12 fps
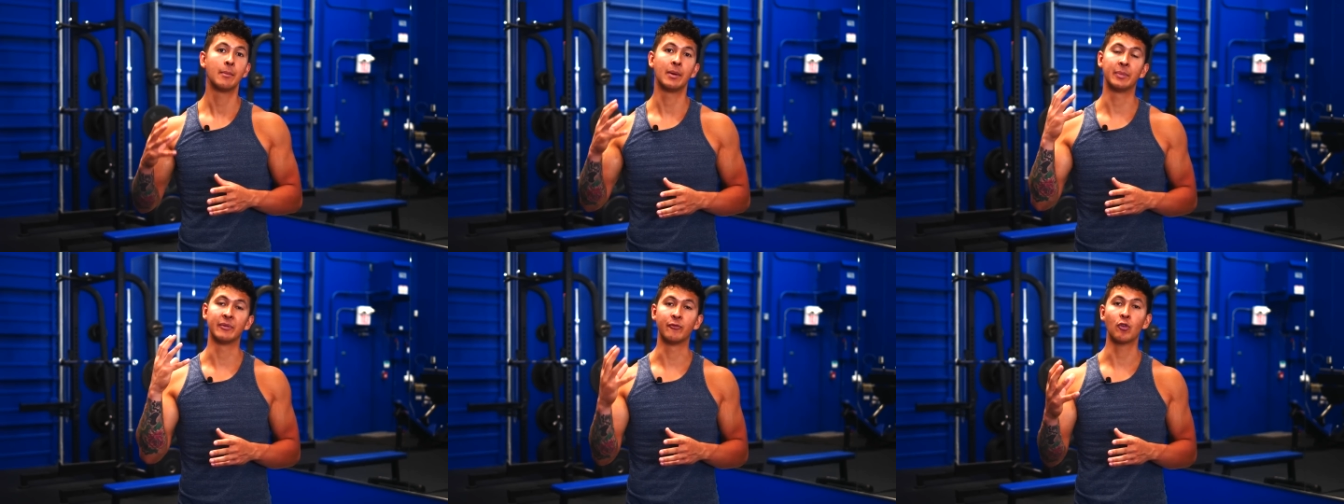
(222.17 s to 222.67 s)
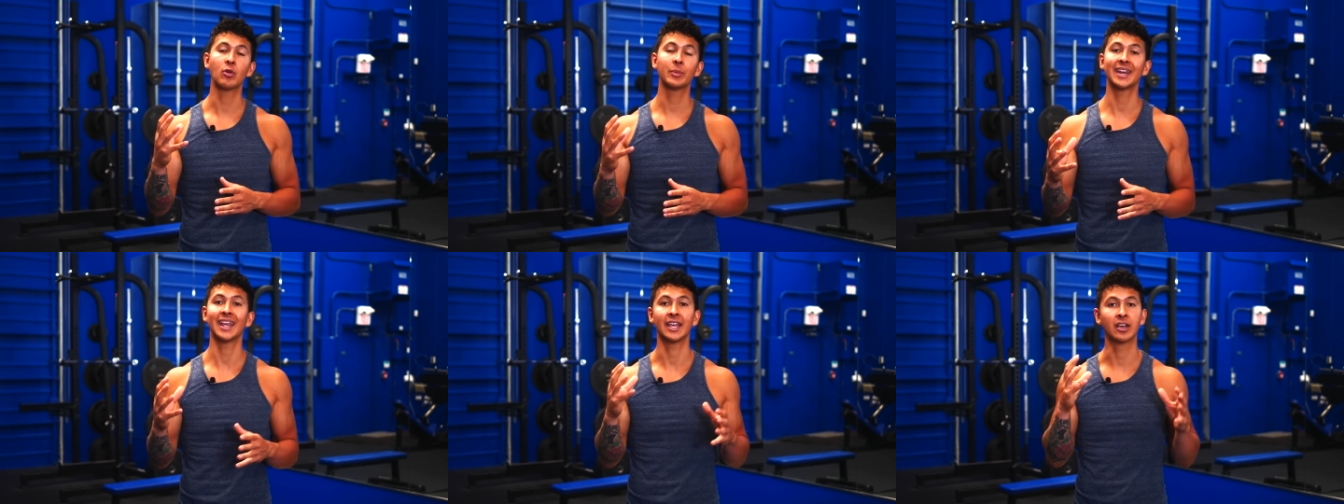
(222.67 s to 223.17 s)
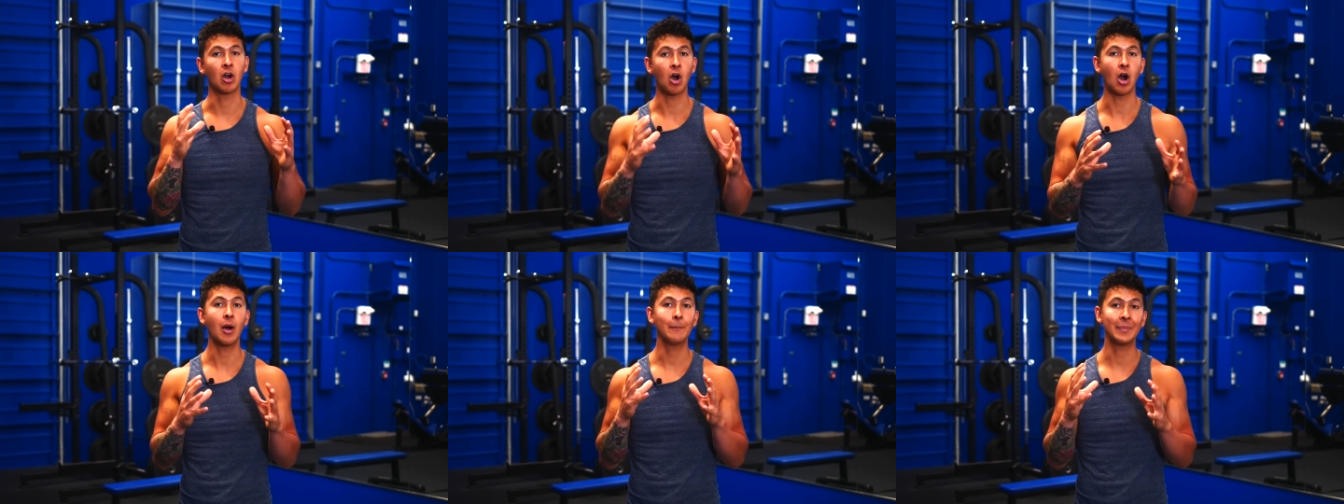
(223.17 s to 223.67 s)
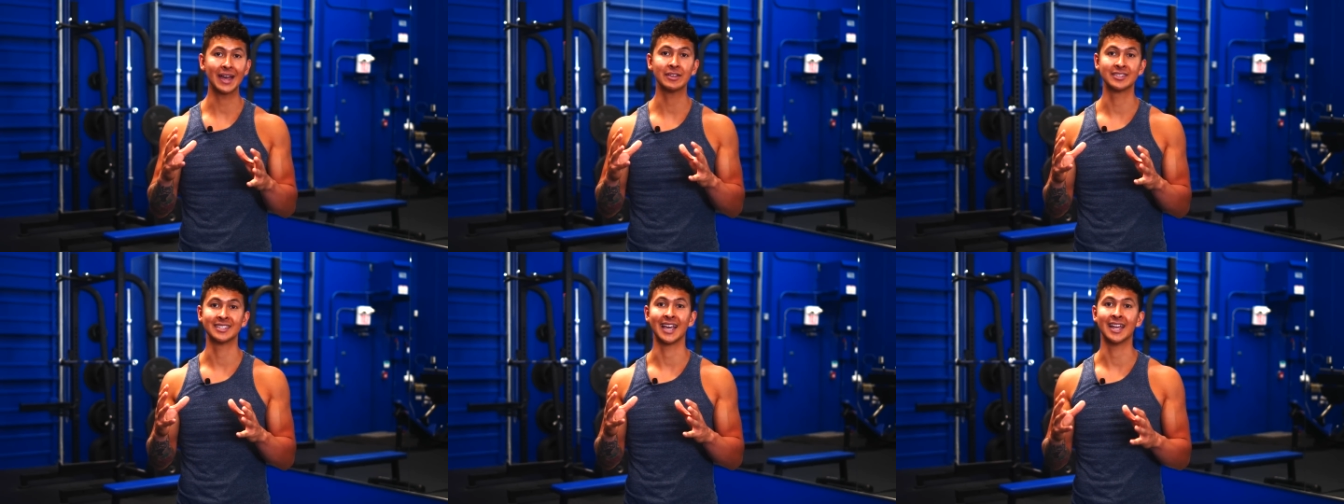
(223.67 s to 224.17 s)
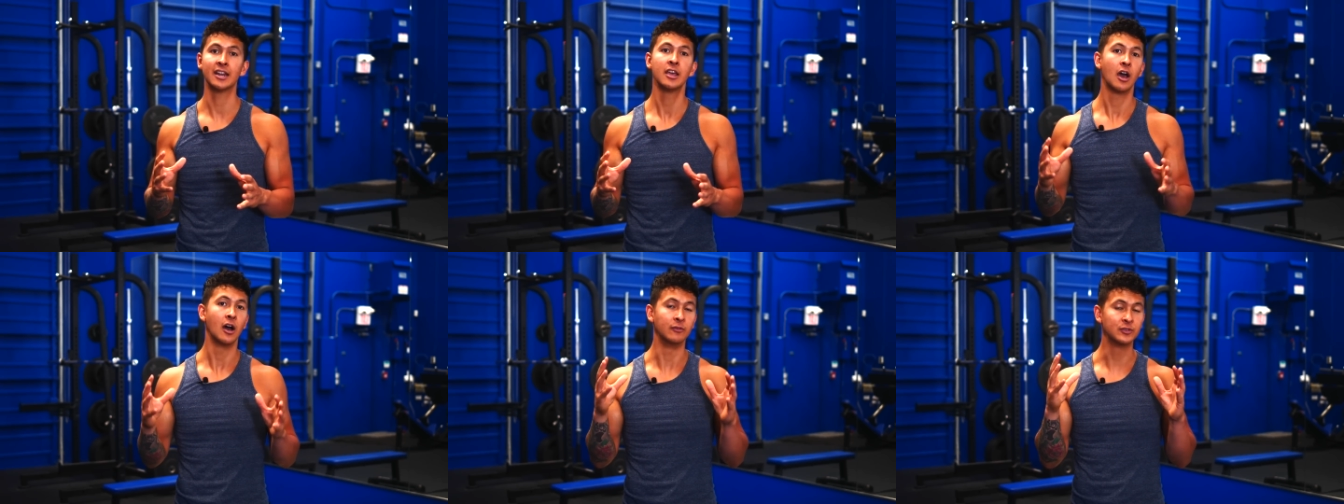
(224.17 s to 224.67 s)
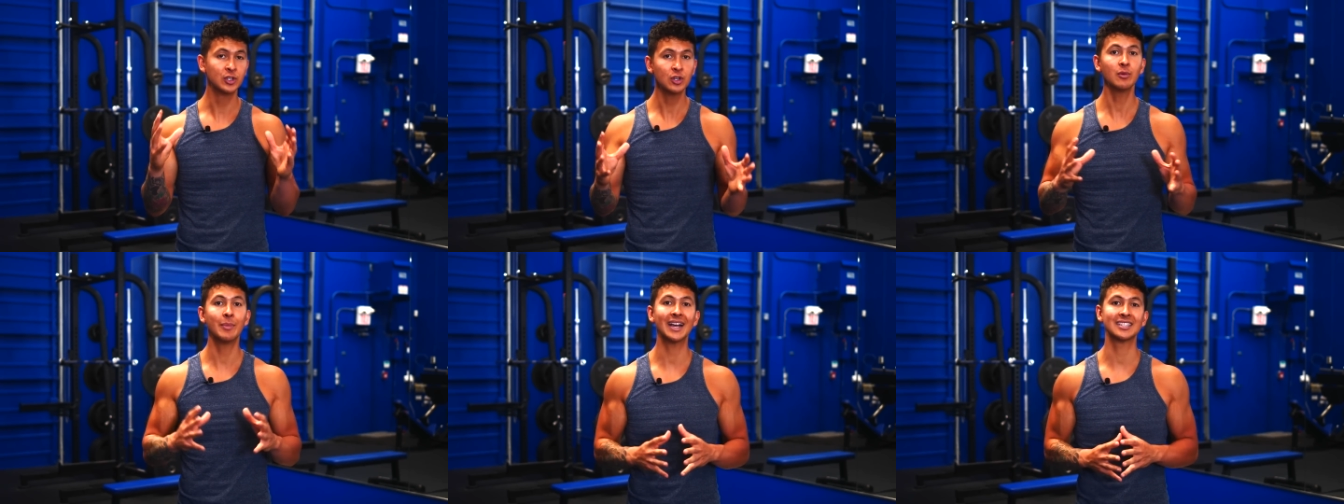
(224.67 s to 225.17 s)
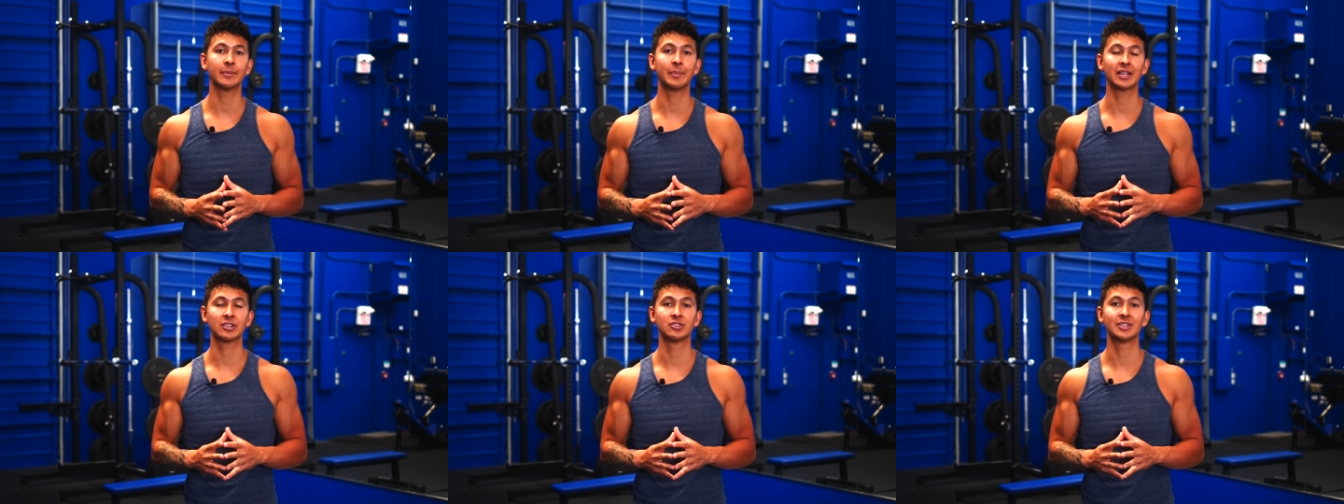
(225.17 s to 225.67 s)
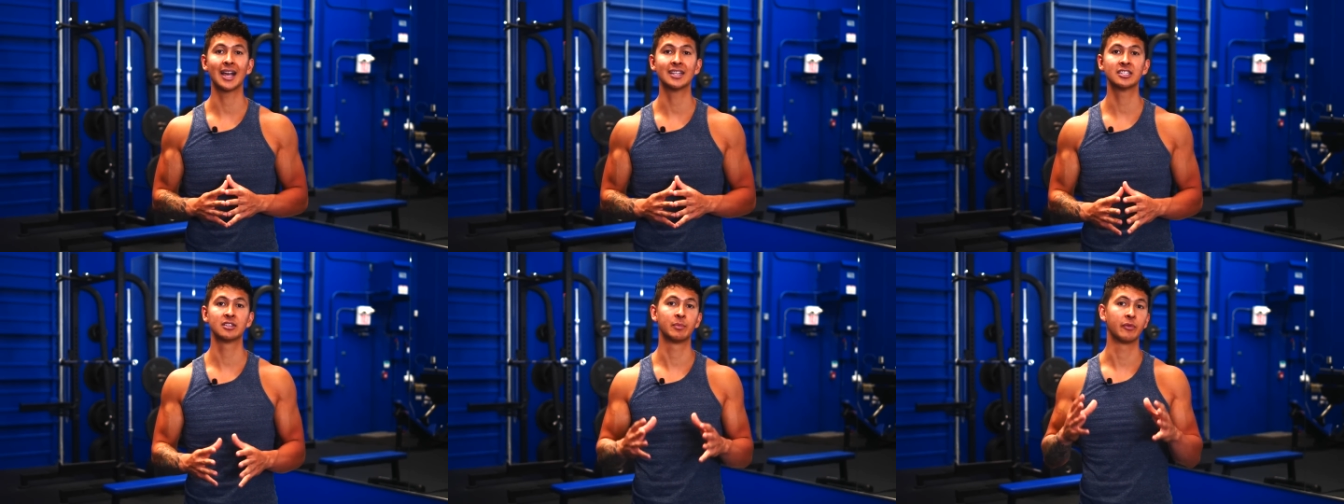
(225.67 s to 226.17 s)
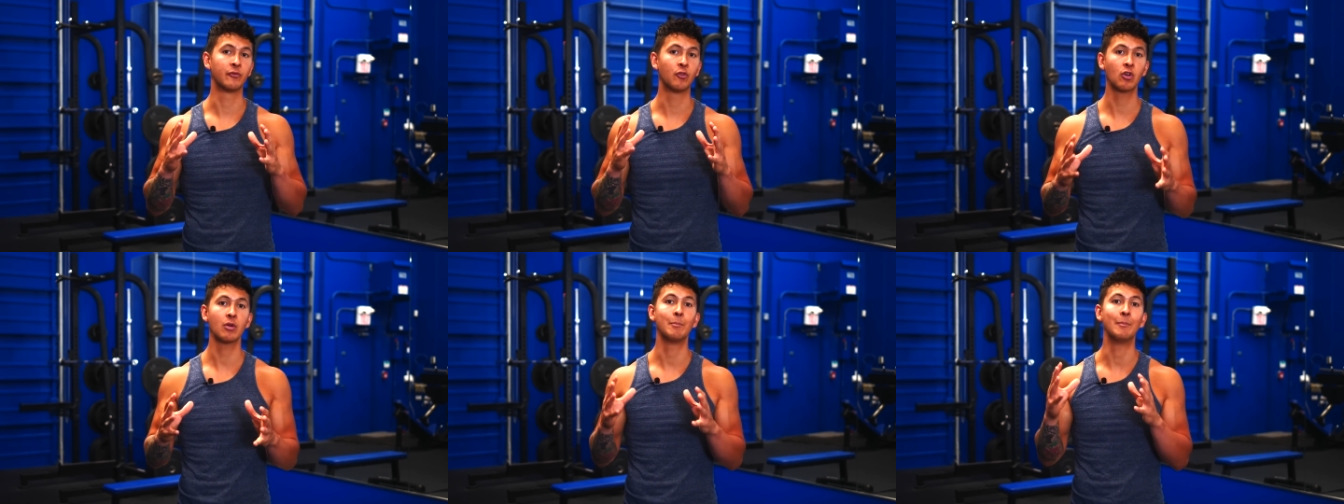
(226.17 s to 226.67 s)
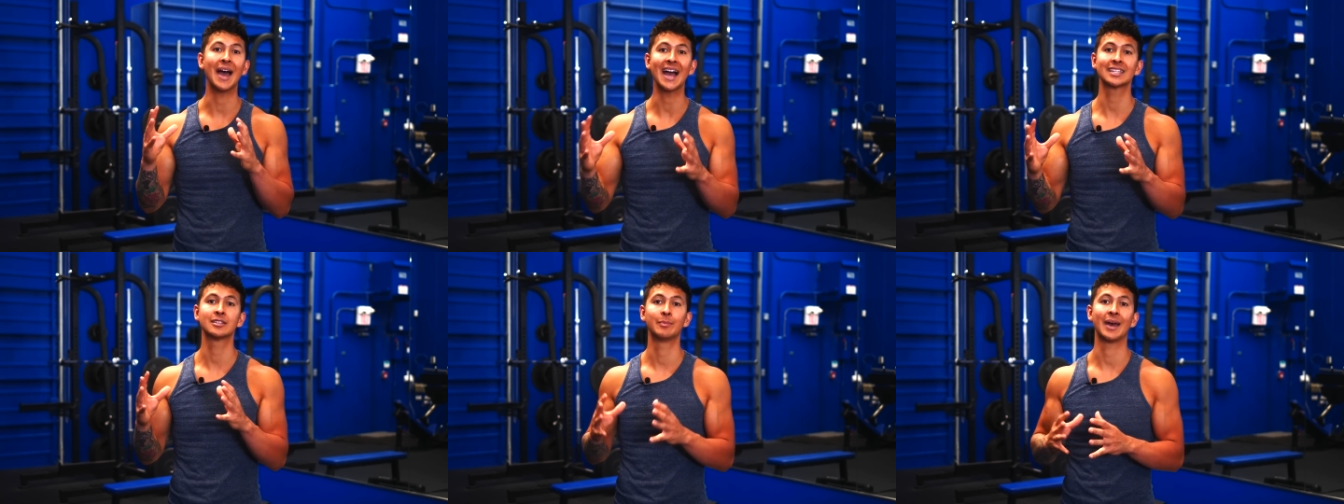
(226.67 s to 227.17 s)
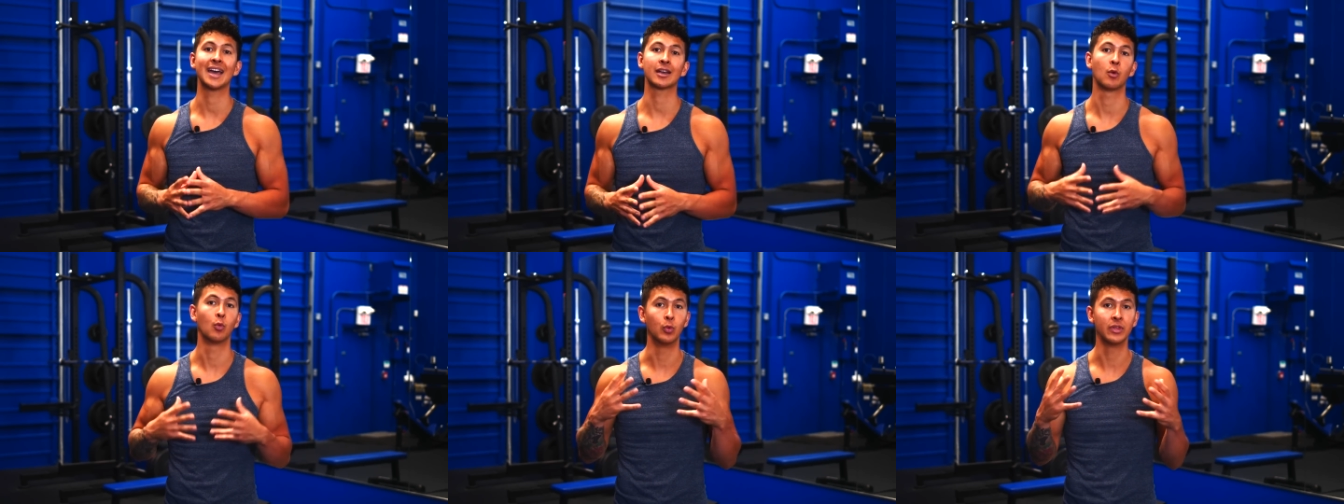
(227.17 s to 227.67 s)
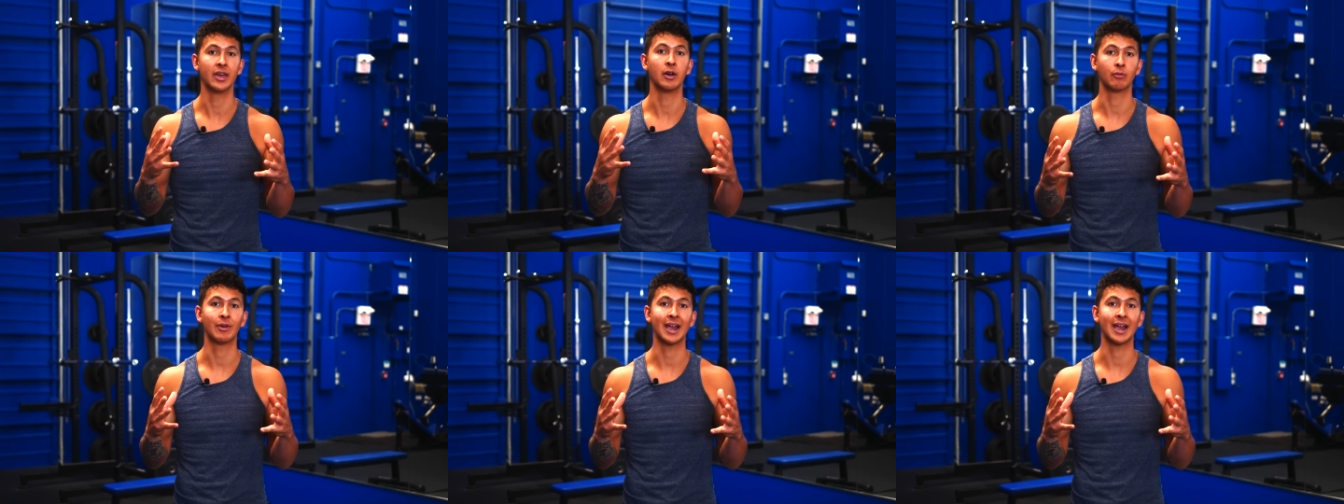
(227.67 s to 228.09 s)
by performing a compound set of two bicep exercises performed back to back without